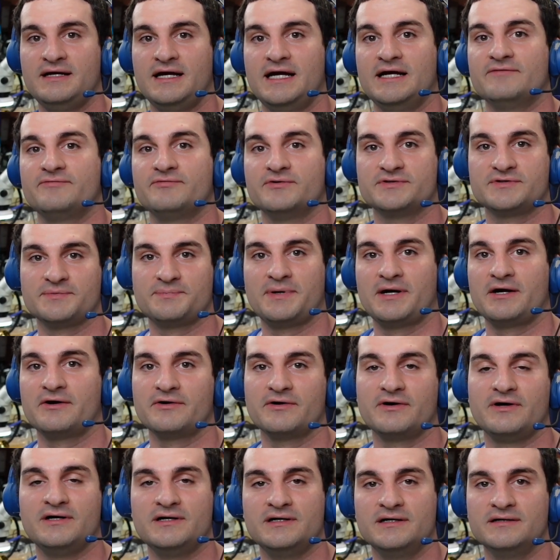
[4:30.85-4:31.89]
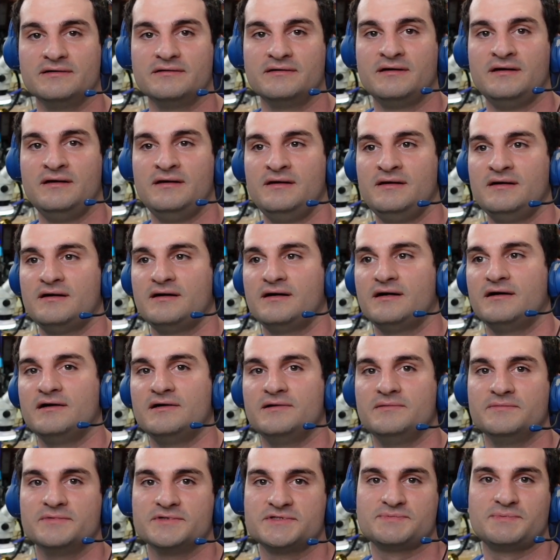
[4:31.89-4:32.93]
And for it to power on,
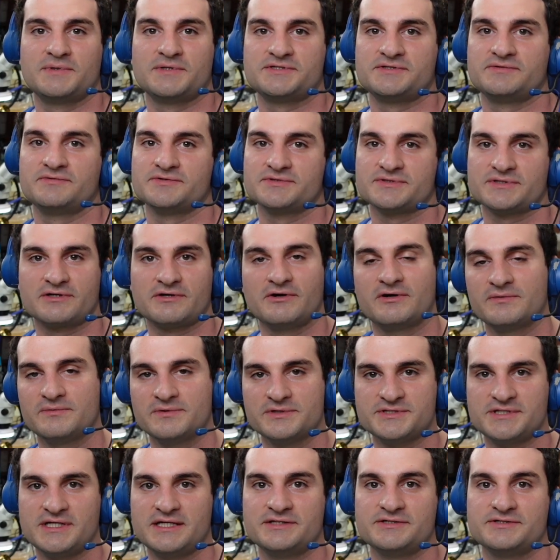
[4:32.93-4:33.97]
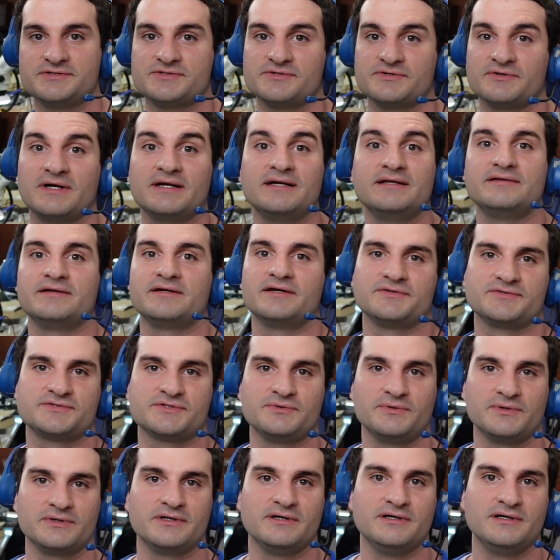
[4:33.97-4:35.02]
um, especially if there's like hardware changes or anything else
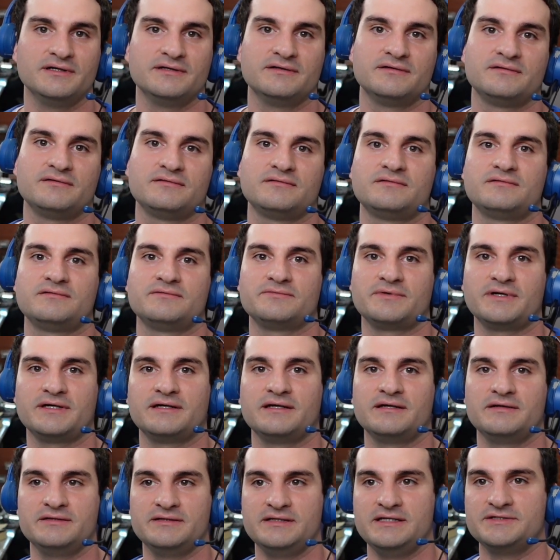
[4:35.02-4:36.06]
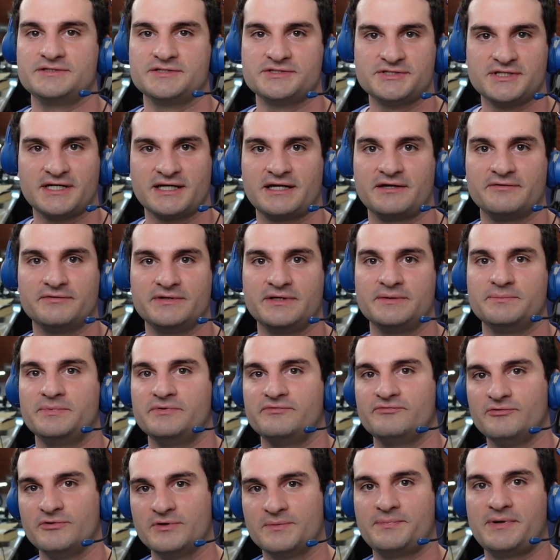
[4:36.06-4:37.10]
going on, right, it needs to check everything
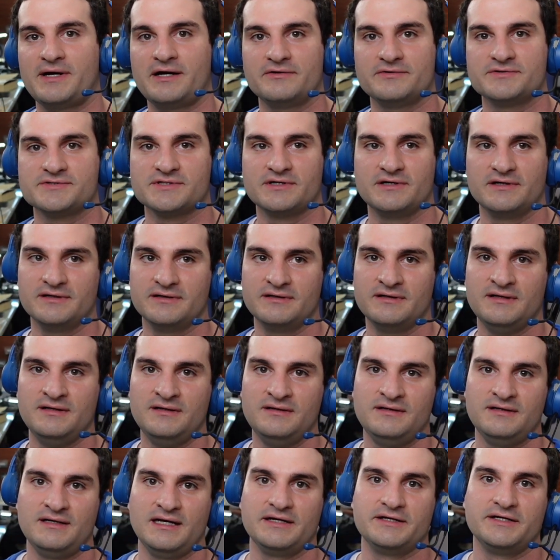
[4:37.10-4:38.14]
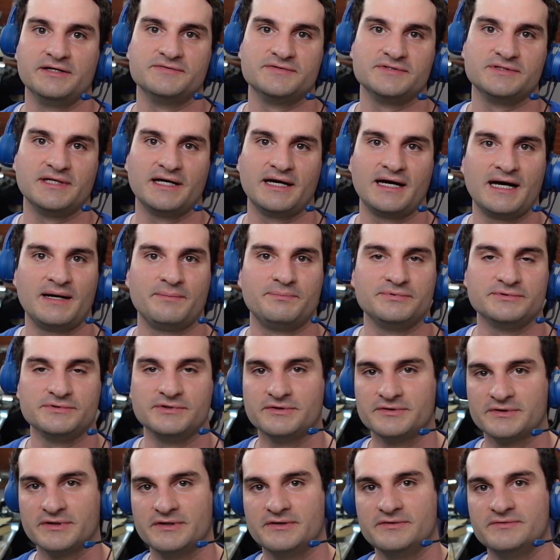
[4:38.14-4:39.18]
before it powers on and gives you that Apple
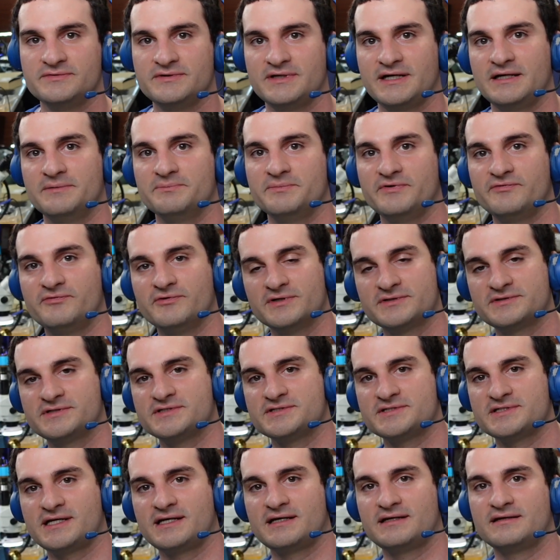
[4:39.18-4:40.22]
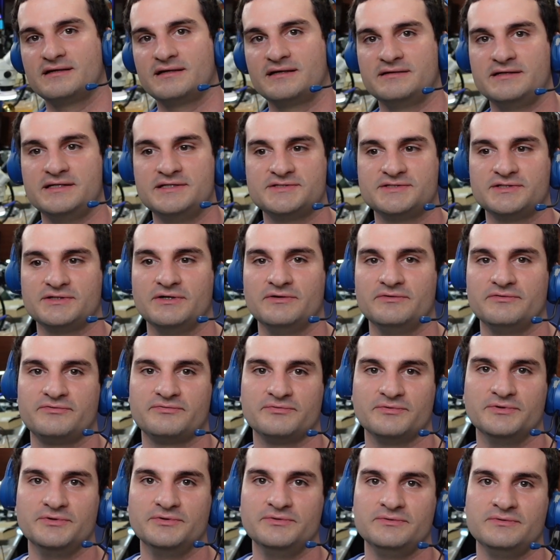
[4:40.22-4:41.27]
logo. And before it does that, it needs to go
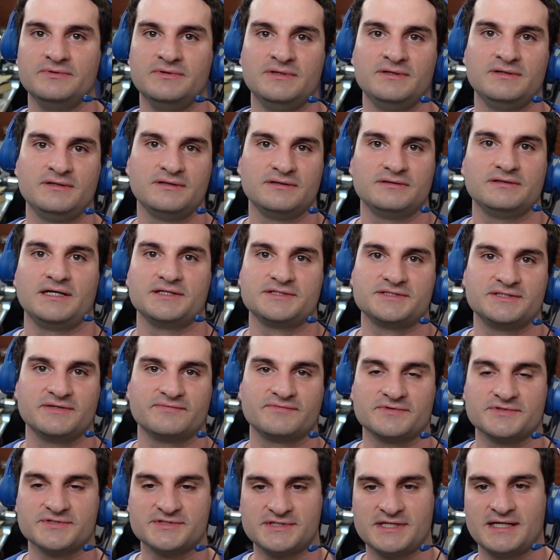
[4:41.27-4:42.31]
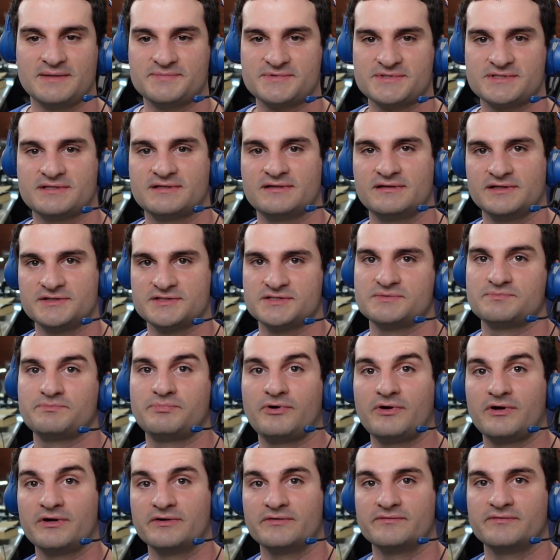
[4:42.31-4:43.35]
through lots of different steps. This is
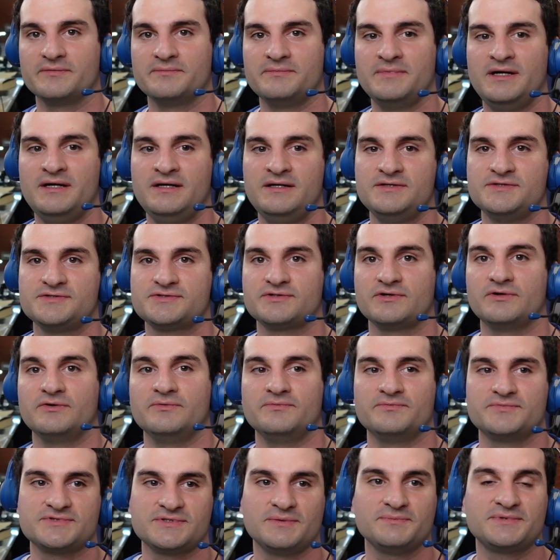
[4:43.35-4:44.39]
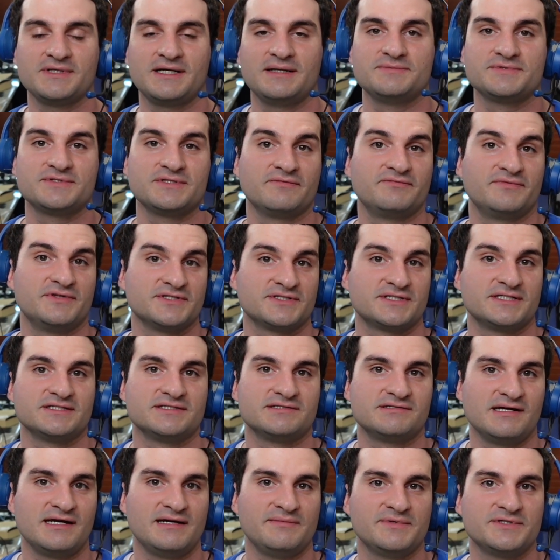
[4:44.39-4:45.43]
part of them. So sometimes if this
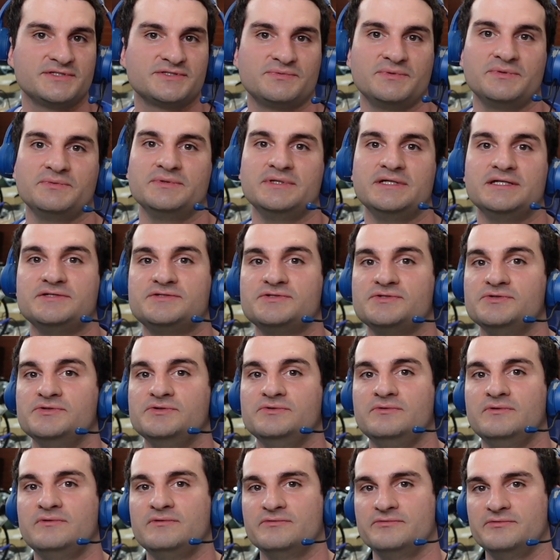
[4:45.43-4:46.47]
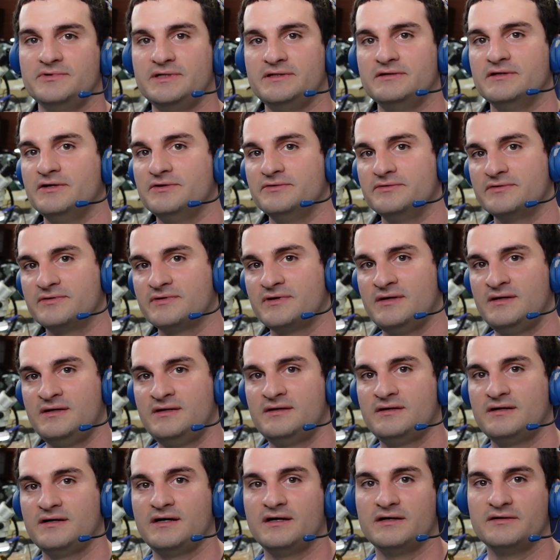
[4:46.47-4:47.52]
gets damaged, we would need to reload
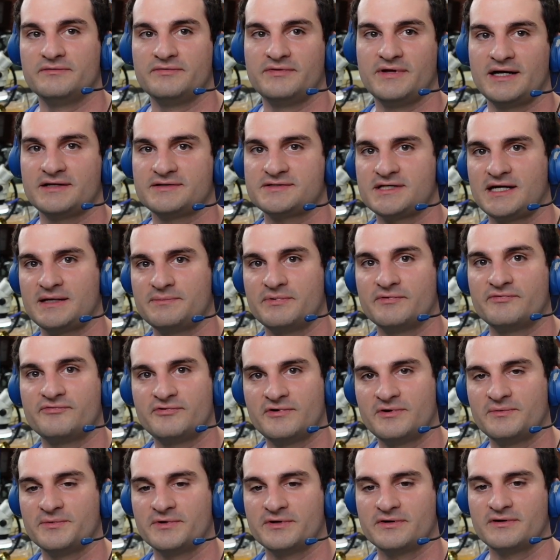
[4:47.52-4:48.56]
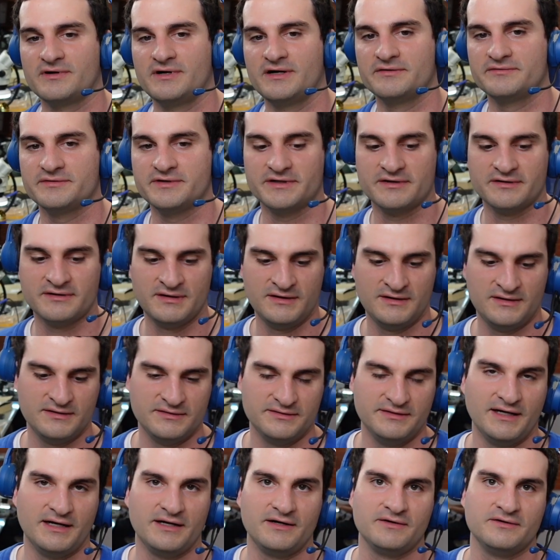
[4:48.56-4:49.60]
uh, that type of firmware on there.
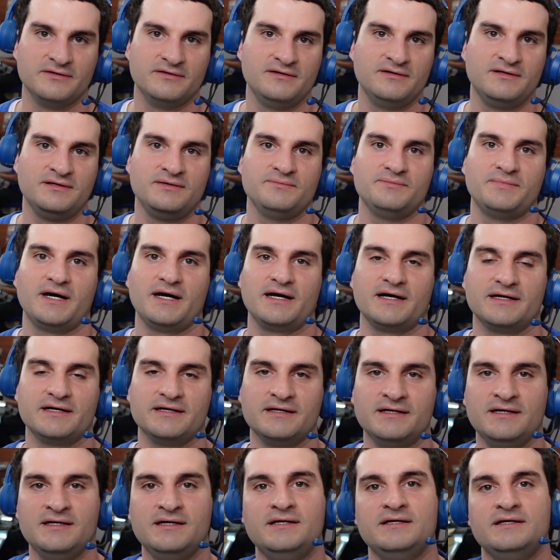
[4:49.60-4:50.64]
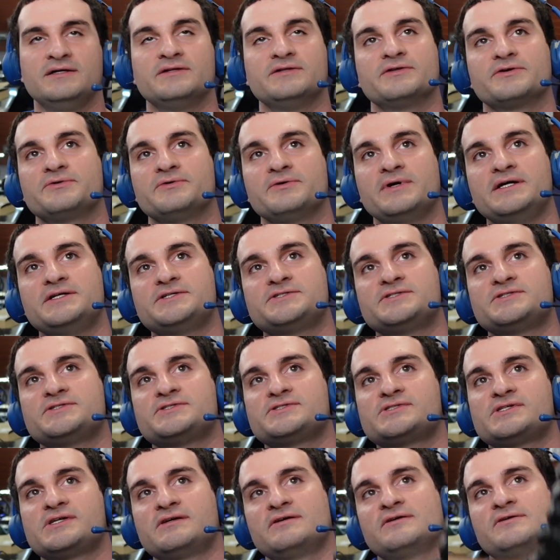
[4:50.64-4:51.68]
Now, by the
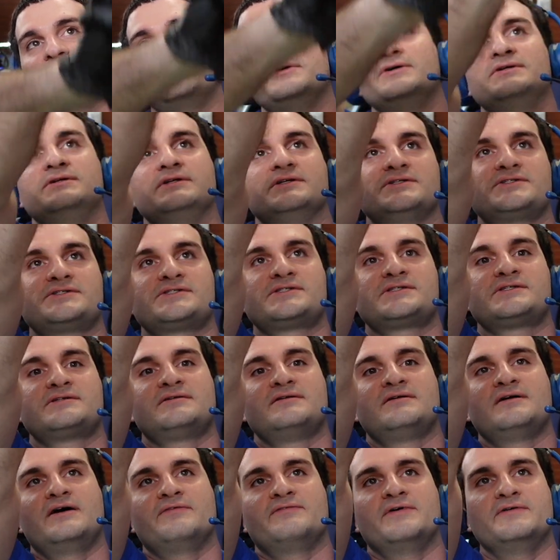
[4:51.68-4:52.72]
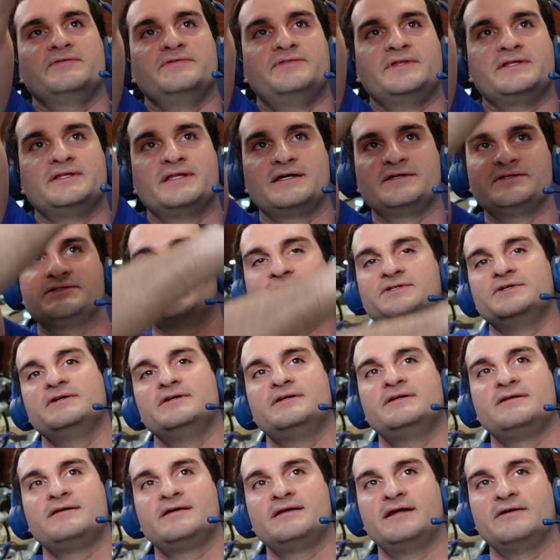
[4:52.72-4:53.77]
gracious goodness of everything that is
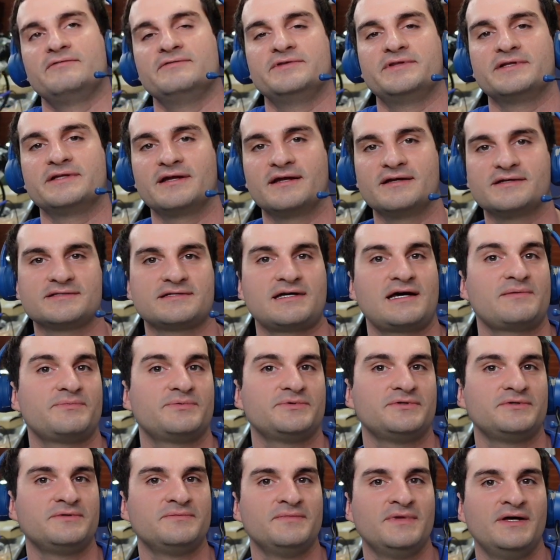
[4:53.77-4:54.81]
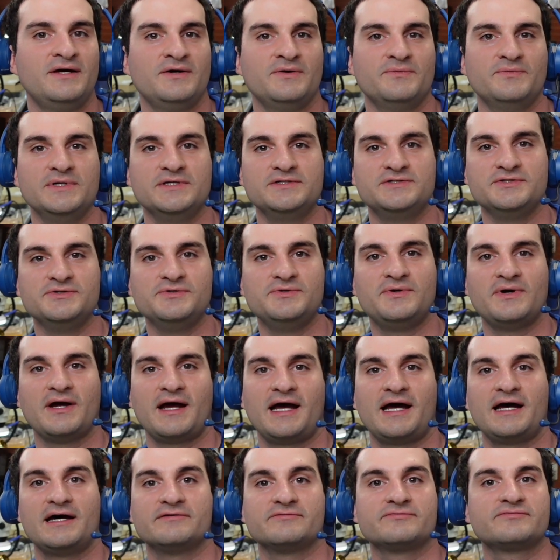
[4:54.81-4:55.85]
good and everything that is Apple, we do
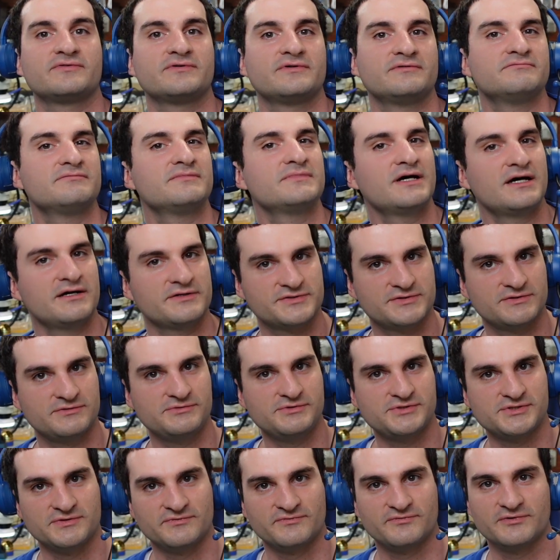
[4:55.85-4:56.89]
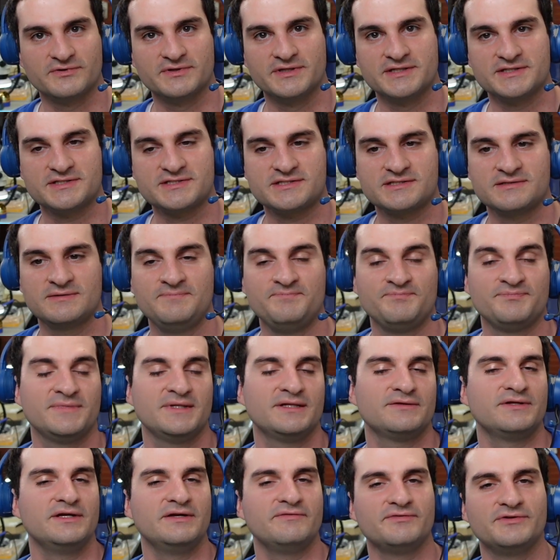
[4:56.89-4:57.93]
have a solution for this,
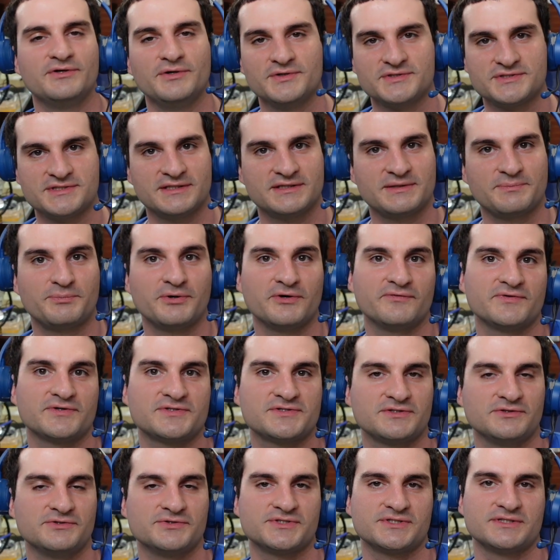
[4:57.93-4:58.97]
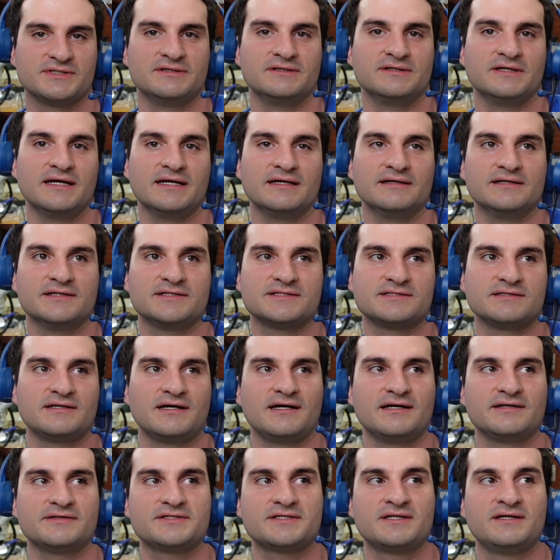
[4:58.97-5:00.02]
even though it's not the perfect solution and it's
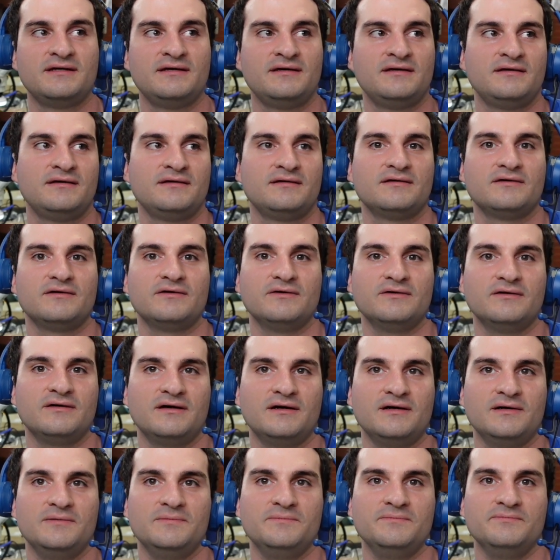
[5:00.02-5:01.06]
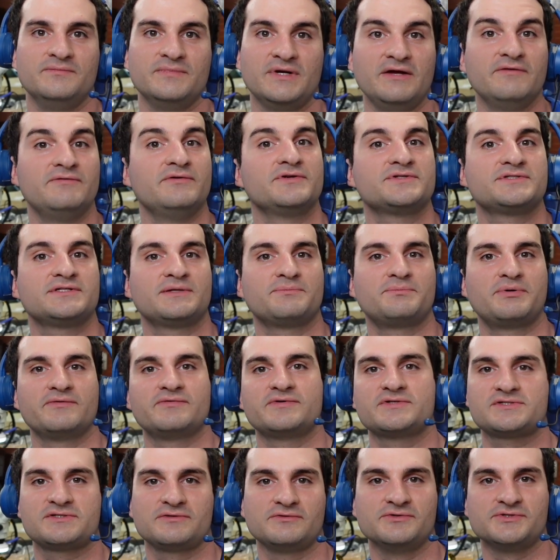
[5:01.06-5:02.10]
not, um, even though it's not the
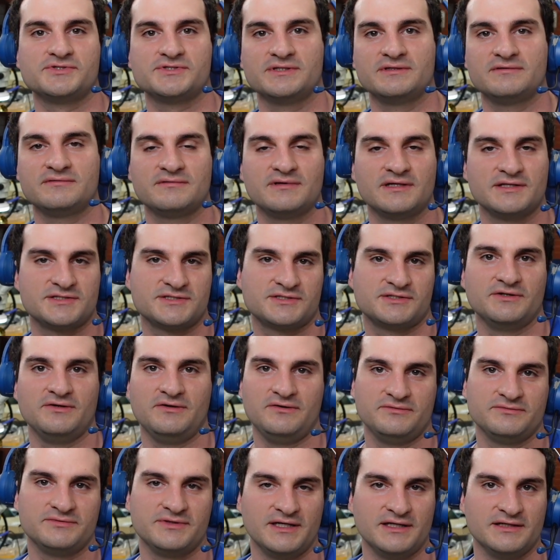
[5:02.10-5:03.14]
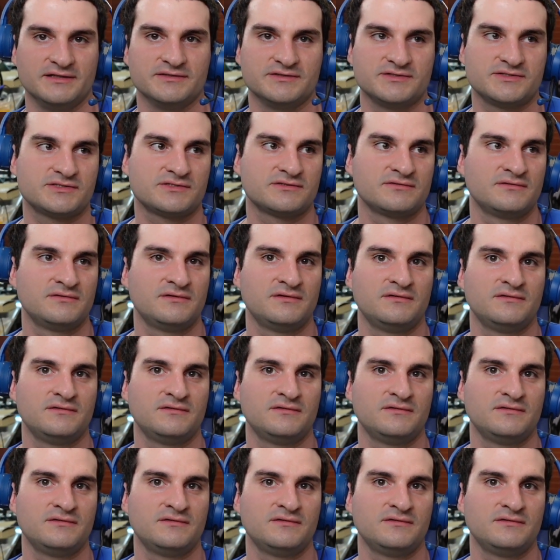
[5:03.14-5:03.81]
perfect solution, it still does